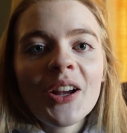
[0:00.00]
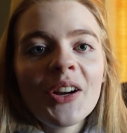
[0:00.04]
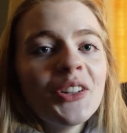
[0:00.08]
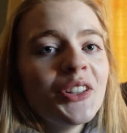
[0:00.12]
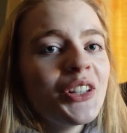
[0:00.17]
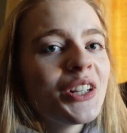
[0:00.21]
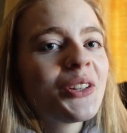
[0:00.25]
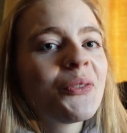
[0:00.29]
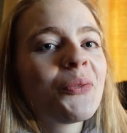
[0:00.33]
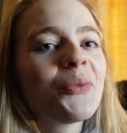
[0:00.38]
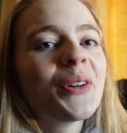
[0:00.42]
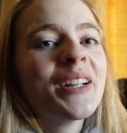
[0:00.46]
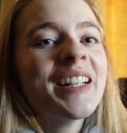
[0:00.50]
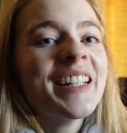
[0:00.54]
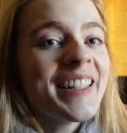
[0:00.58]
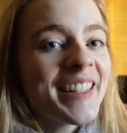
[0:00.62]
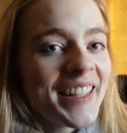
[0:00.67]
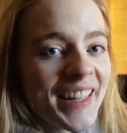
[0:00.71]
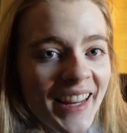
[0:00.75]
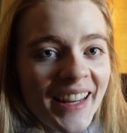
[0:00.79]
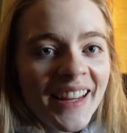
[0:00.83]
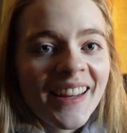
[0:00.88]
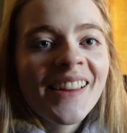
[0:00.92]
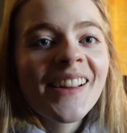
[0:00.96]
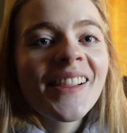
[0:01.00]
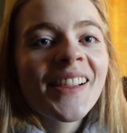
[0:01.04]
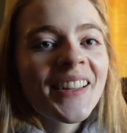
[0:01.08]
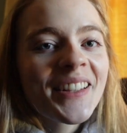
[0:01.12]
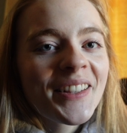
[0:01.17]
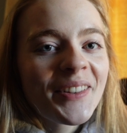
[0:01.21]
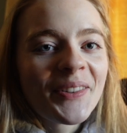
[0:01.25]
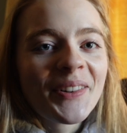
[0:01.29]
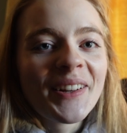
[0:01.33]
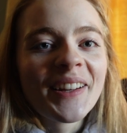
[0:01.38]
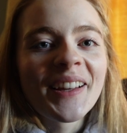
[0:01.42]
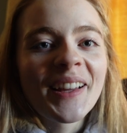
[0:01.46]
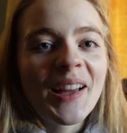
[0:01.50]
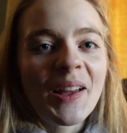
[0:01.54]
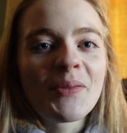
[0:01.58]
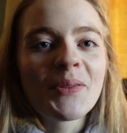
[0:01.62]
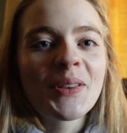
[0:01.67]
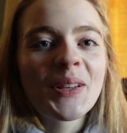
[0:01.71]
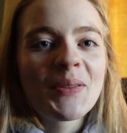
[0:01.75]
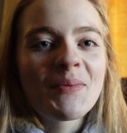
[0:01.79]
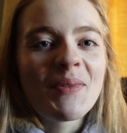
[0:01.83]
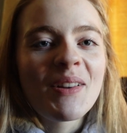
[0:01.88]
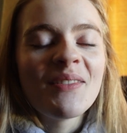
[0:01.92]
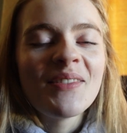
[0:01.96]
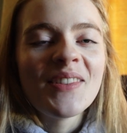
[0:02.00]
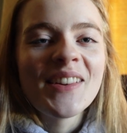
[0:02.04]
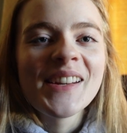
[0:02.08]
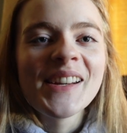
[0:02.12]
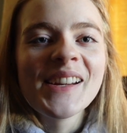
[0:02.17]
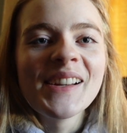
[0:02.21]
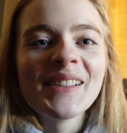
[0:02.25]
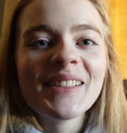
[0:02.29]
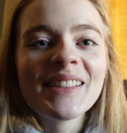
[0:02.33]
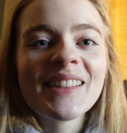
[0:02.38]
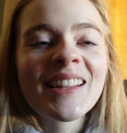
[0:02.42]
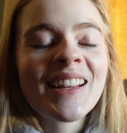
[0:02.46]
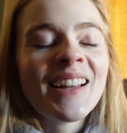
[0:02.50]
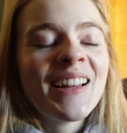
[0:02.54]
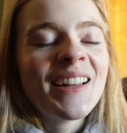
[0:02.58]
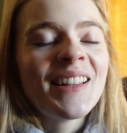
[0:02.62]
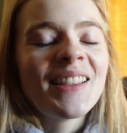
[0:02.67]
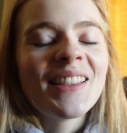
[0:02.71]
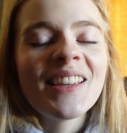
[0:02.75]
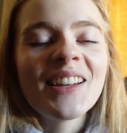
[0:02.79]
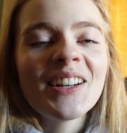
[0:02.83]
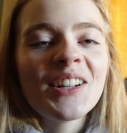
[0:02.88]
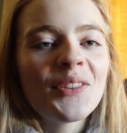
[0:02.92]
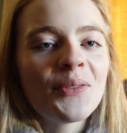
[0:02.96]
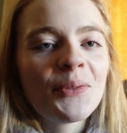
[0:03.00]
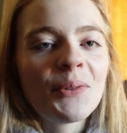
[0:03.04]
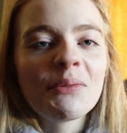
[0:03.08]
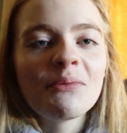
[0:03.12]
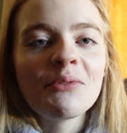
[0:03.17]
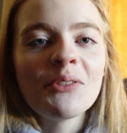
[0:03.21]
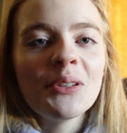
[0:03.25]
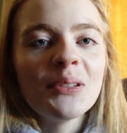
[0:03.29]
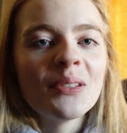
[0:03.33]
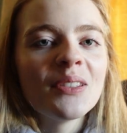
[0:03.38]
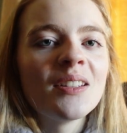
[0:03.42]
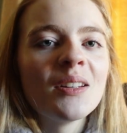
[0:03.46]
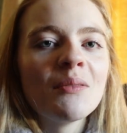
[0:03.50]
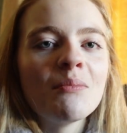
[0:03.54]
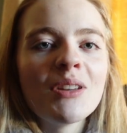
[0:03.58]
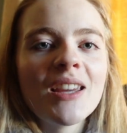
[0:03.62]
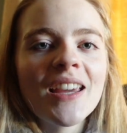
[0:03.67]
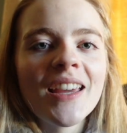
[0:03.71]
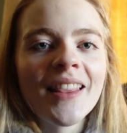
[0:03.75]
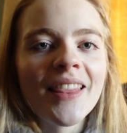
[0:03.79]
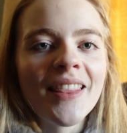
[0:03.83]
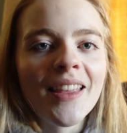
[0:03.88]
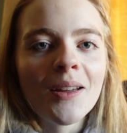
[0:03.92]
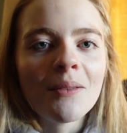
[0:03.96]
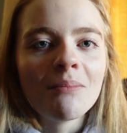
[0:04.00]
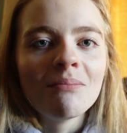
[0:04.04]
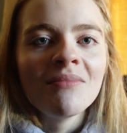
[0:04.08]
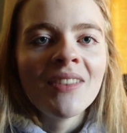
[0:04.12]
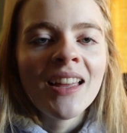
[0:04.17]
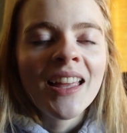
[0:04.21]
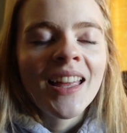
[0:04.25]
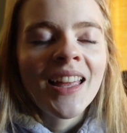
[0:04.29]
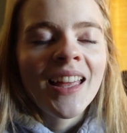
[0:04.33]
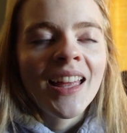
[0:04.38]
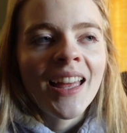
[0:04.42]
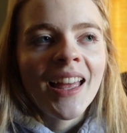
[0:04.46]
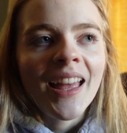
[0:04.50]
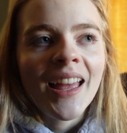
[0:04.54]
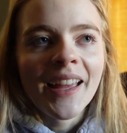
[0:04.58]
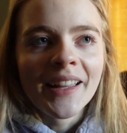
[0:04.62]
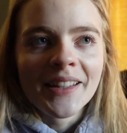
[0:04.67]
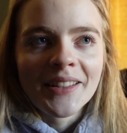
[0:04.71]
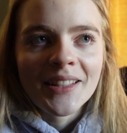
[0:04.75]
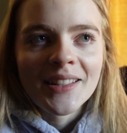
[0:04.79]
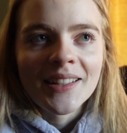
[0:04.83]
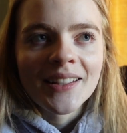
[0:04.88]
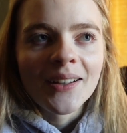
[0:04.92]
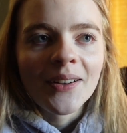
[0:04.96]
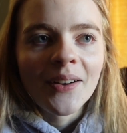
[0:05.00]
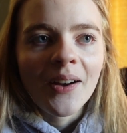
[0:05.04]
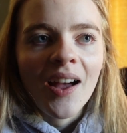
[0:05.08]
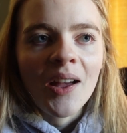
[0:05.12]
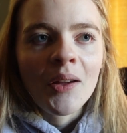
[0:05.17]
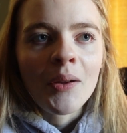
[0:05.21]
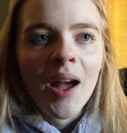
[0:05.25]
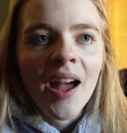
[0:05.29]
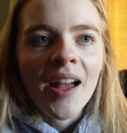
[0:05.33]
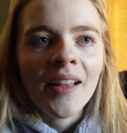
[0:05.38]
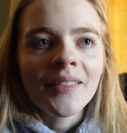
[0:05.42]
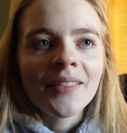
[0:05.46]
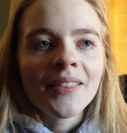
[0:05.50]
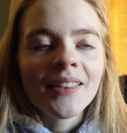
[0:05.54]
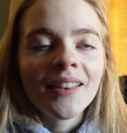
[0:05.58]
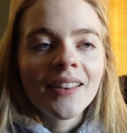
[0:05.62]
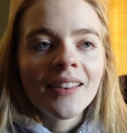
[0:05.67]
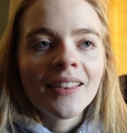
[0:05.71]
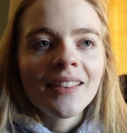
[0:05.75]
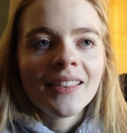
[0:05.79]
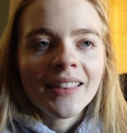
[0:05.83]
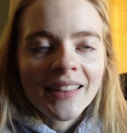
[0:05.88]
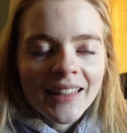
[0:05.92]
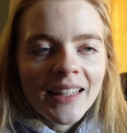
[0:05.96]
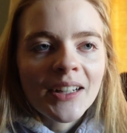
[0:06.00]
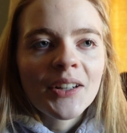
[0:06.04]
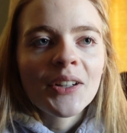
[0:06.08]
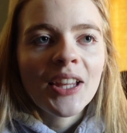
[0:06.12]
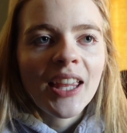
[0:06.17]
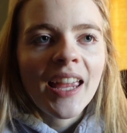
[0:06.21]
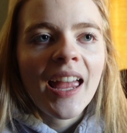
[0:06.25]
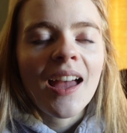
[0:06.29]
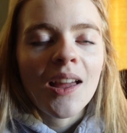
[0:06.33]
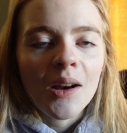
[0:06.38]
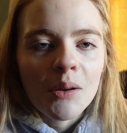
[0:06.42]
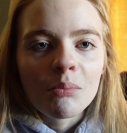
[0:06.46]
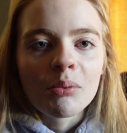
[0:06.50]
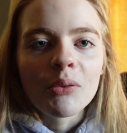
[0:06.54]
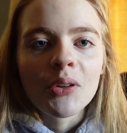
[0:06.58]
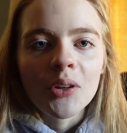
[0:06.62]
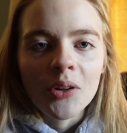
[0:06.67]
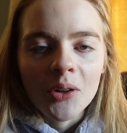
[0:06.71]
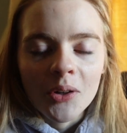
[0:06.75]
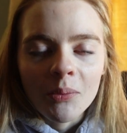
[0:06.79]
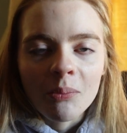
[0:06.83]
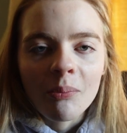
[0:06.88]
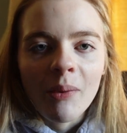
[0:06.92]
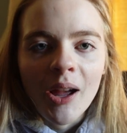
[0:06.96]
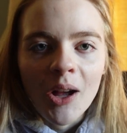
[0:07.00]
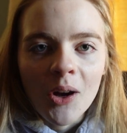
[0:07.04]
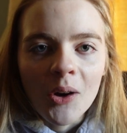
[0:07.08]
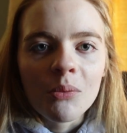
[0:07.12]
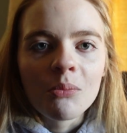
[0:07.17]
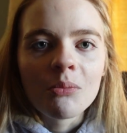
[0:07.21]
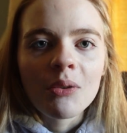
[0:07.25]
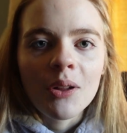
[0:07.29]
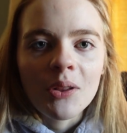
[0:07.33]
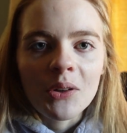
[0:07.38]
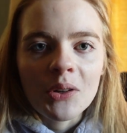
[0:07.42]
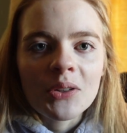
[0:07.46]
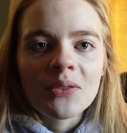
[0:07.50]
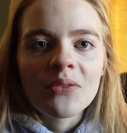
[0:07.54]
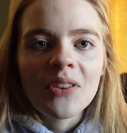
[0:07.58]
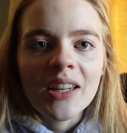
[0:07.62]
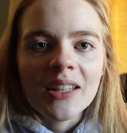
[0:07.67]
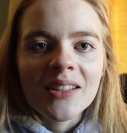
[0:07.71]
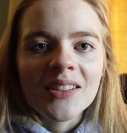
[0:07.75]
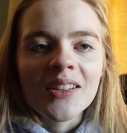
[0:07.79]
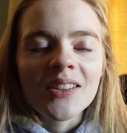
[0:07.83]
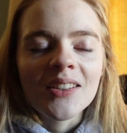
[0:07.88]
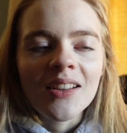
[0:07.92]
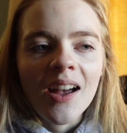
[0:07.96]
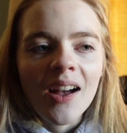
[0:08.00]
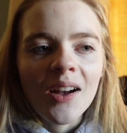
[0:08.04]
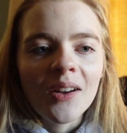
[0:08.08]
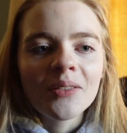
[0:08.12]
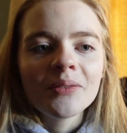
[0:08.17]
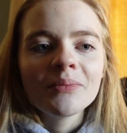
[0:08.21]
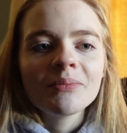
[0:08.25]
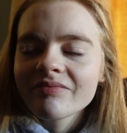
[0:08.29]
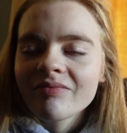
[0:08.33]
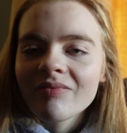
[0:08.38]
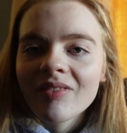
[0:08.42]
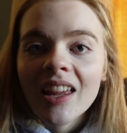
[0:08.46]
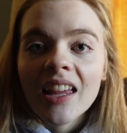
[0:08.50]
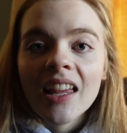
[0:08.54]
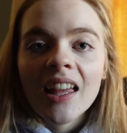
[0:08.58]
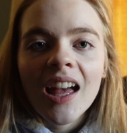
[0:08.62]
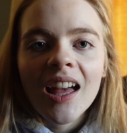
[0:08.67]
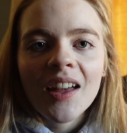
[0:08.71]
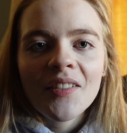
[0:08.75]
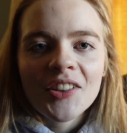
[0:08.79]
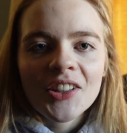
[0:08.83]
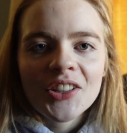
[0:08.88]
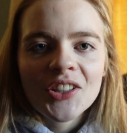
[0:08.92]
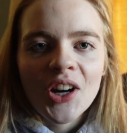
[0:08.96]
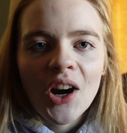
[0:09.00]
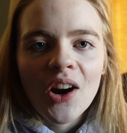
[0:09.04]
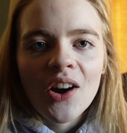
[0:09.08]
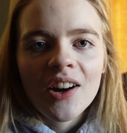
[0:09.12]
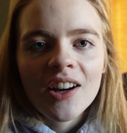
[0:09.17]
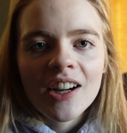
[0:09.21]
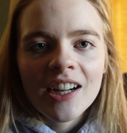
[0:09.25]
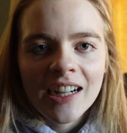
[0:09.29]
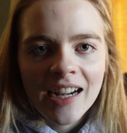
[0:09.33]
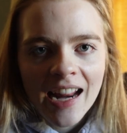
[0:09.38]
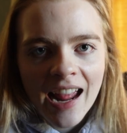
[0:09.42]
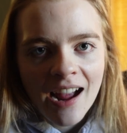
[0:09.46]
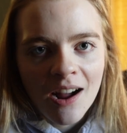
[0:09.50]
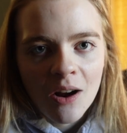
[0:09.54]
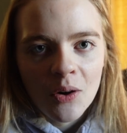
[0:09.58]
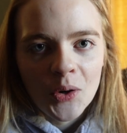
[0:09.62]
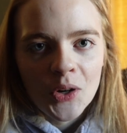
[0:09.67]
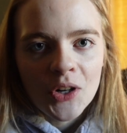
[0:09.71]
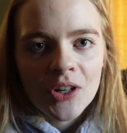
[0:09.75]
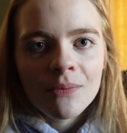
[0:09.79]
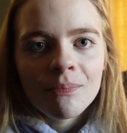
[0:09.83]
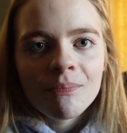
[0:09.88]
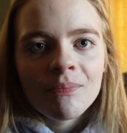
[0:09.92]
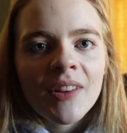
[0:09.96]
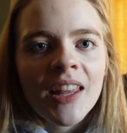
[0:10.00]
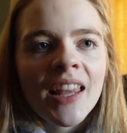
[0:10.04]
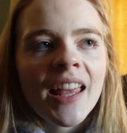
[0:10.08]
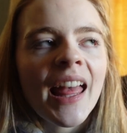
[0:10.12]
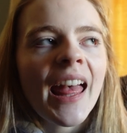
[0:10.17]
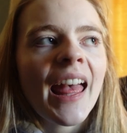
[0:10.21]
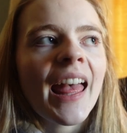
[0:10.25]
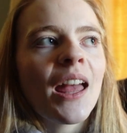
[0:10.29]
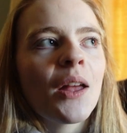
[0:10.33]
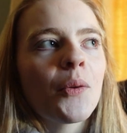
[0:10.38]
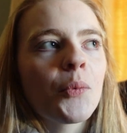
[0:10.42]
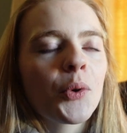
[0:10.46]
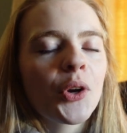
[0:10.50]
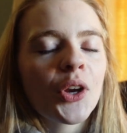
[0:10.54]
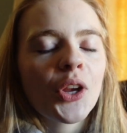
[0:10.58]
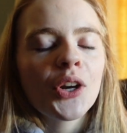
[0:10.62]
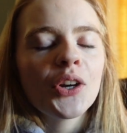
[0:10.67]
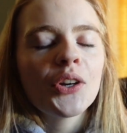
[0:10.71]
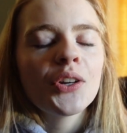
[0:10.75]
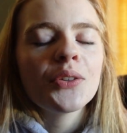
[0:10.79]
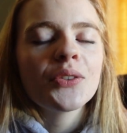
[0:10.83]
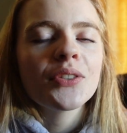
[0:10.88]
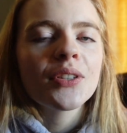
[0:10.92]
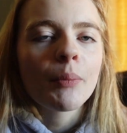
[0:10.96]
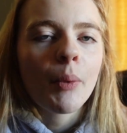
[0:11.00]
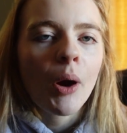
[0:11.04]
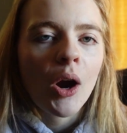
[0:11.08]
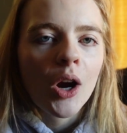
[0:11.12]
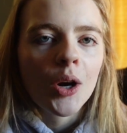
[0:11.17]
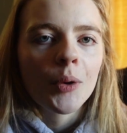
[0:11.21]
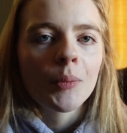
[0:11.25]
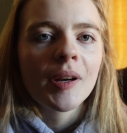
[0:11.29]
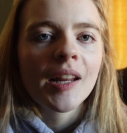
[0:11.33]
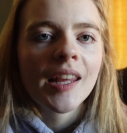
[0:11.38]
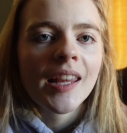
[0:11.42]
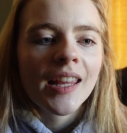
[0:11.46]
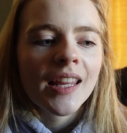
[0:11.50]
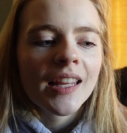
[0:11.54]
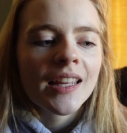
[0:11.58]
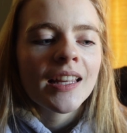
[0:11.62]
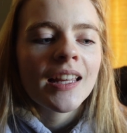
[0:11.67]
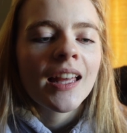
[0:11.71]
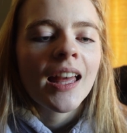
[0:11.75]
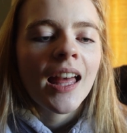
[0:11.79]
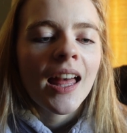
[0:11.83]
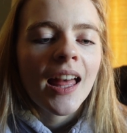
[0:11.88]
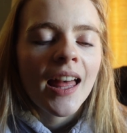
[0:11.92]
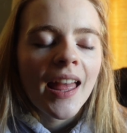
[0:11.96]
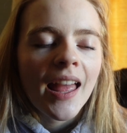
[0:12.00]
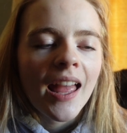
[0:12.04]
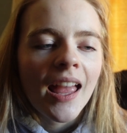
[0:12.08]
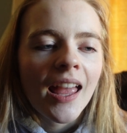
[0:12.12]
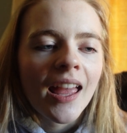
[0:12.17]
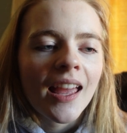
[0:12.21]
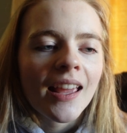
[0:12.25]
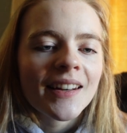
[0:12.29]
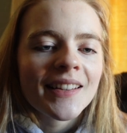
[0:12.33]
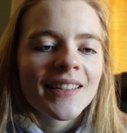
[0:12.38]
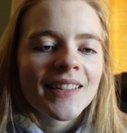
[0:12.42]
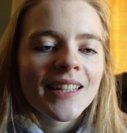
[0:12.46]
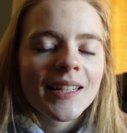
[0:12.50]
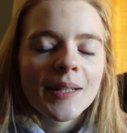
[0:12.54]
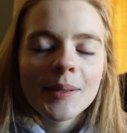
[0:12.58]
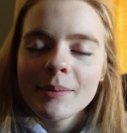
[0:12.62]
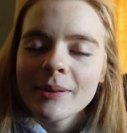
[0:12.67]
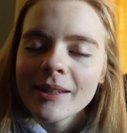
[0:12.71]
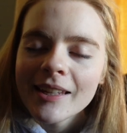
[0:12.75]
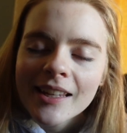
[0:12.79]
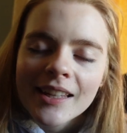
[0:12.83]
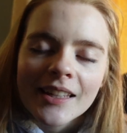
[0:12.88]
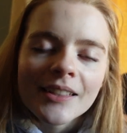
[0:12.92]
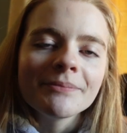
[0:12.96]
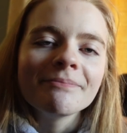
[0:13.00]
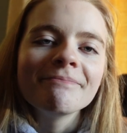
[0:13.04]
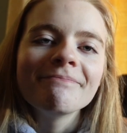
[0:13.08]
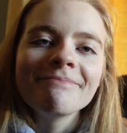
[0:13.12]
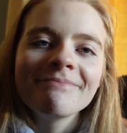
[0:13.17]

are just ridiculous when it comes to my videos. They just refuse to be in them. And so I, I literally had to blur my own brother's faces out. I have guitar in an hour and we're gonna do some harmony and it's gonna be good.